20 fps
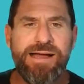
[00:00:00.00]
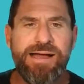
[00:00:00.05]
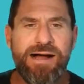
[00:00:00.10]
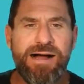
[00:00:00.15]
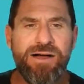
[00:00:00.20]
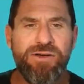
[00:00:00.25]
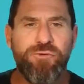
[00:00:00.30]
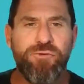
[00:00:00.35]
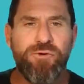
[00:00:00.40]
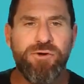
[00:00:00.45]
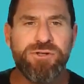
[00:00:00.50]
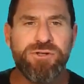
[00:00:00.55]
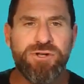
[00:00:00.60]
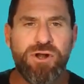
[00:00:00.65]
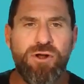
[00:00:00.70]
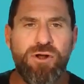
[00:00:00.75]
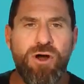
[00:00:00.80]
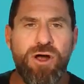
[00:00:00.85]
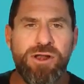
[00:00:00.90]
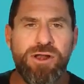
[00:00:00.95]
As far as
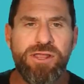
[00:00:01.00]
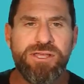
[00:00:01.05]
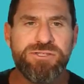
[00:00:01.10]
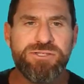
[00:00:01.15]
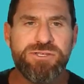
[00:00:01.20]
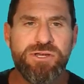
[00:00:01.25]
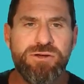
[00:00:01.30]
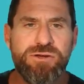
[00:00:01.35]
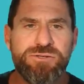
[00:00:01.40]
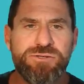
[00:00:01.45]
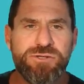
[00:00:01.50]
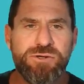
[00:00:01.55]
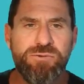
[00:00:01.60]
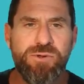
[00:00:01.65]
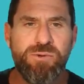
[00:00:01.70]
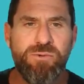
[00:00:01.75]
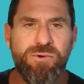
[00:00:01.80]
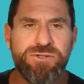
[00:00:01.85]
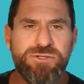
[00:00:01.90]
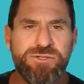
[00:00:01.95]
our audience goes, so
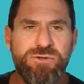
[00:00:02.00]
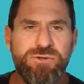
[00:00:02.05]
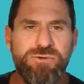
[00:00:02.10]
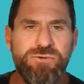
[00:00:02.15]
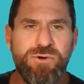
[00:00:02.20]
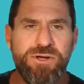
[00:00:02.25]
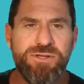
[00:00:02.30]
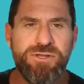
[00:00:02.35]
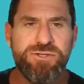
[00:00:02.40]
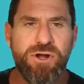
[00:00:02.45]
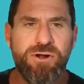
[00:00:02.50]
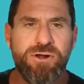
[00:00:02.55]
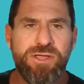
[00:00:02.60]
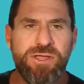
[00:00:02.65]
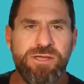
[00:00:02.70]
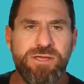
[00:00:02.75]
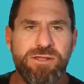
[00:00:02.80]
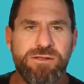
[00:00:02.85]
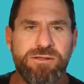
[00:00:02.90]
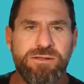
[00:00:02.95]
we want to
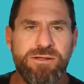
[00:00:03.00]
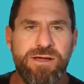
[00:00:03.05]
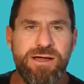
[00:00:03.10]
target